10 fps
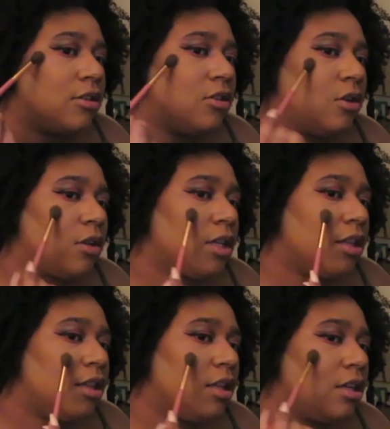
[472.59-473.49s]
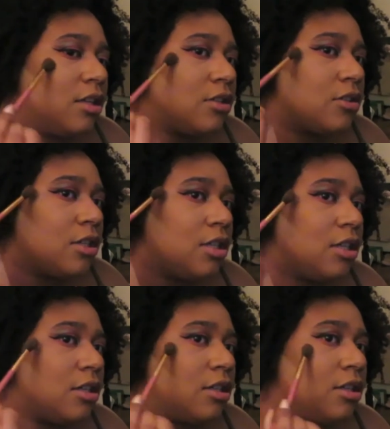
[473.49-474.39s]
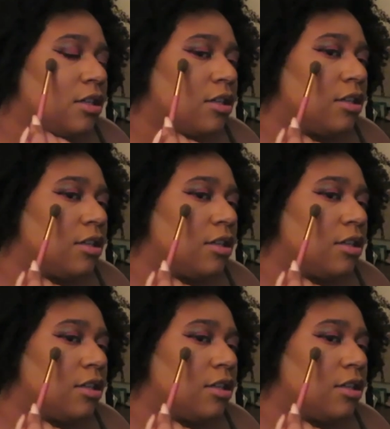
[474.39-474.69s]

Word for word: You go like this, right here.